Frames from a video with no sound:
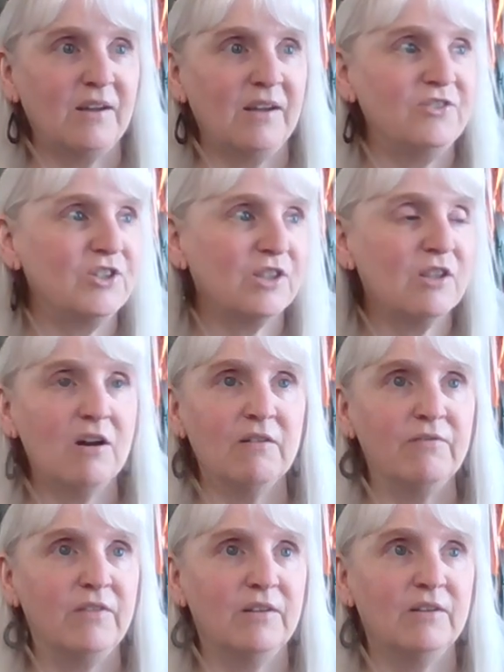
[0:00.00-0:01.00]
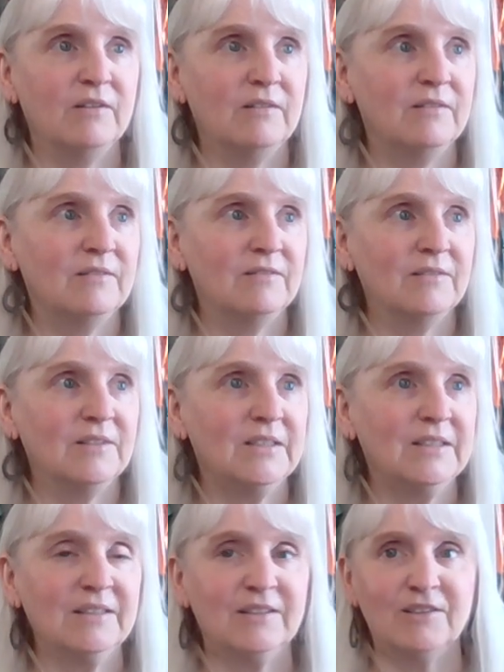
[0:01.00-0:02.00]
just love the
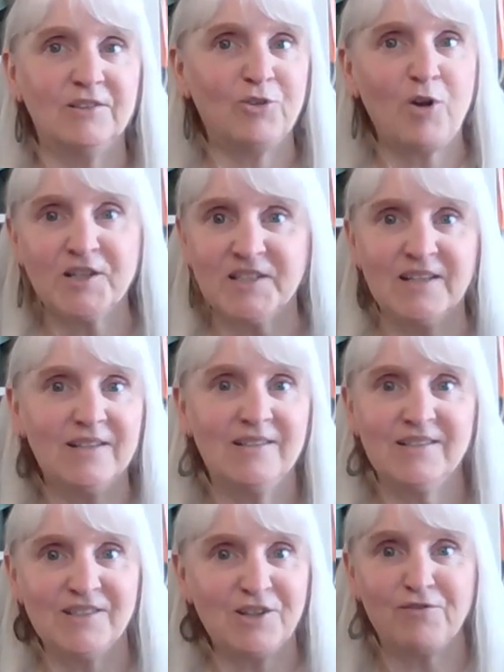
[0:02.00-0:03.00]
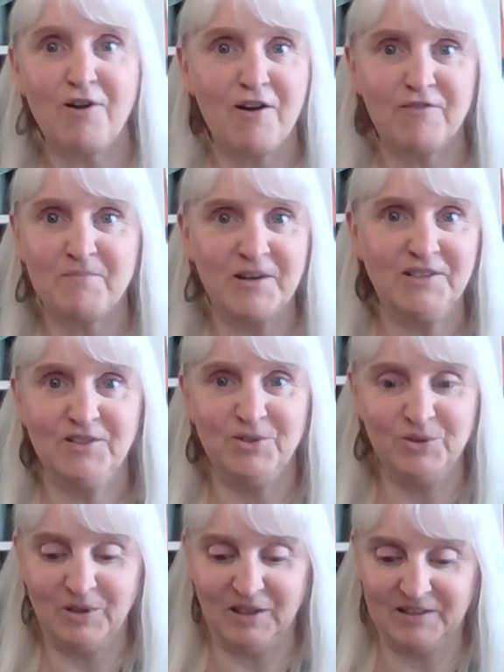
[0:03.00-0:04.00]
crossing stuff off my
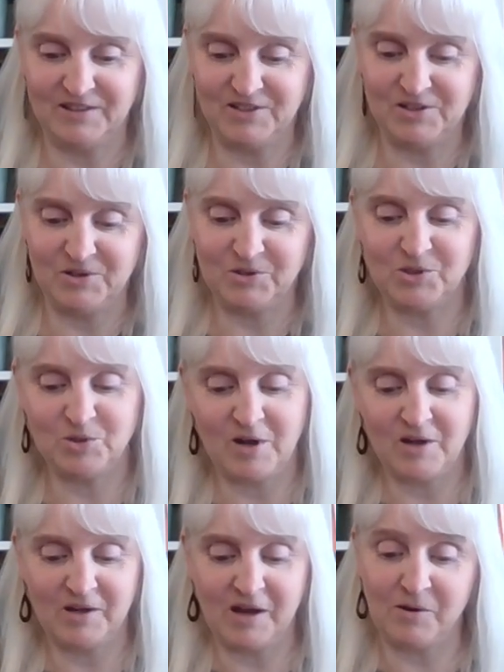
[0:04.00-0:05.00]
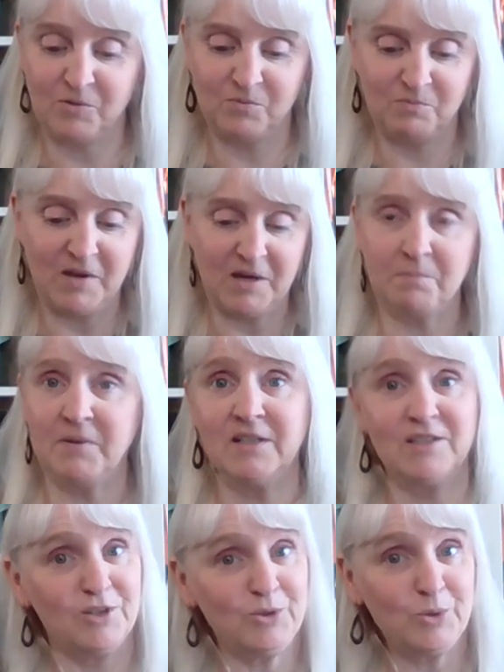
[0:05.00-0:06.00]
to-do list, you know. So I make a big
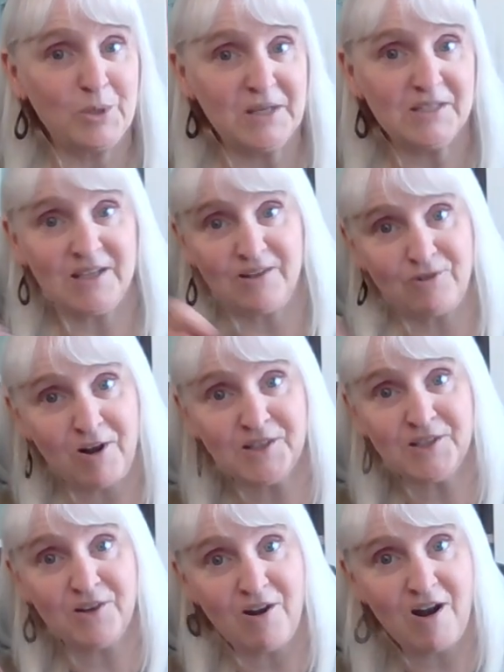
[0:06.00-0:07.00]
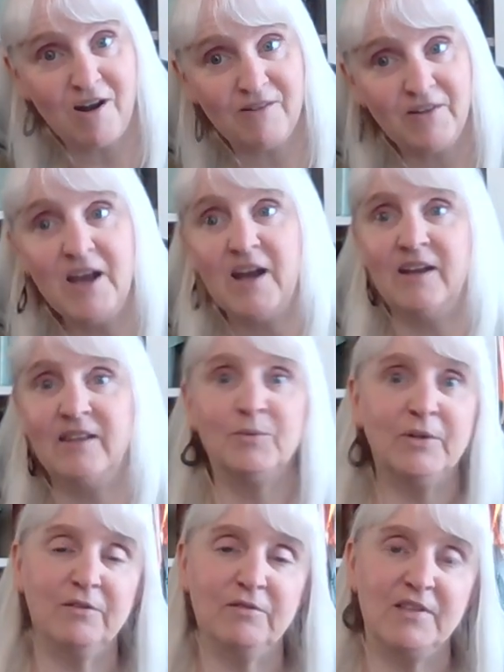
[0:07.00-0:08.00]
to-do list, I cross it off, and then
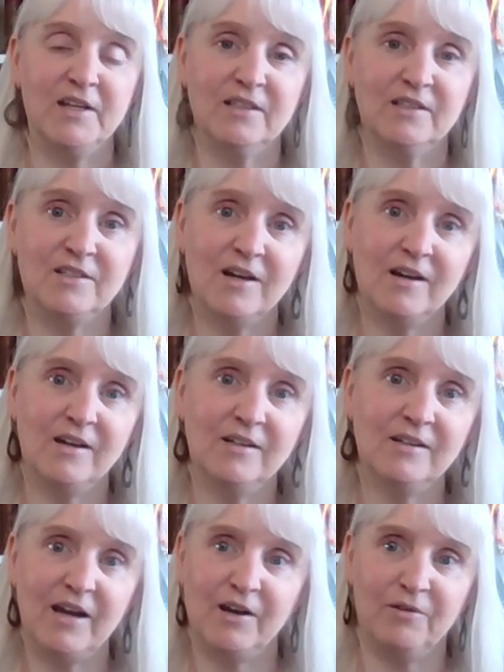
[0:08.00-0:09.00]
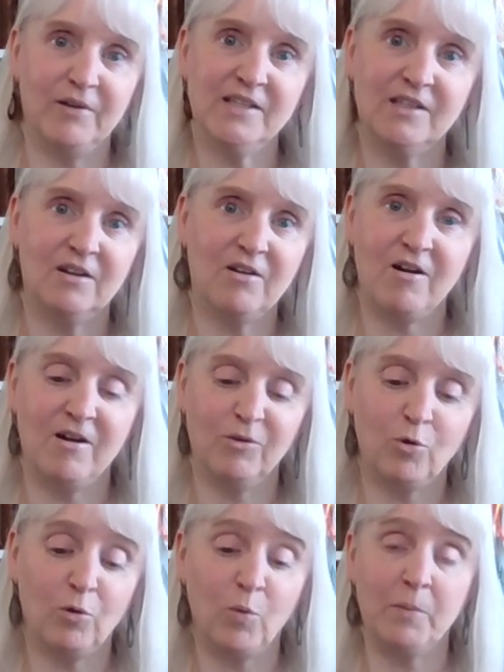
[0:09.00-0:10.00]
when everything's done, I erase it all.
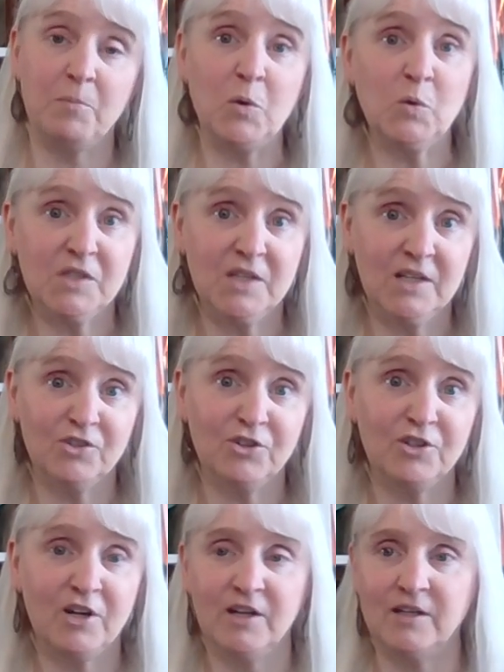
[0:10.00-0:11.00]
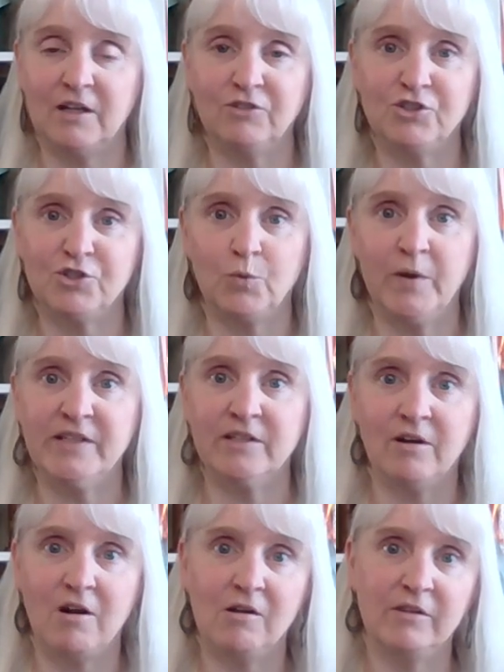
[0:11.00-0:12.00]
Or when most things are done, I'll just erase it
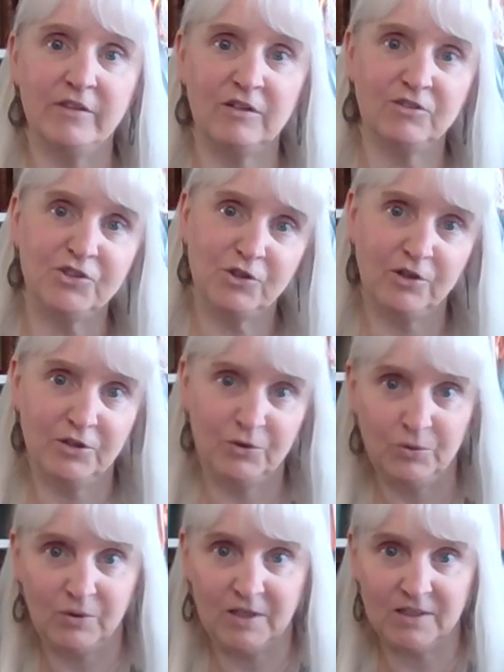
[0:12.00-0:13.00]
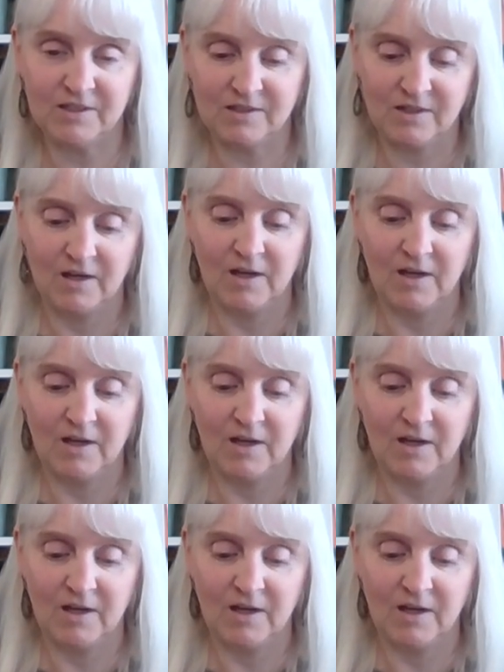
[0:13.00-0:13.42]
all, and then I'll start a new list.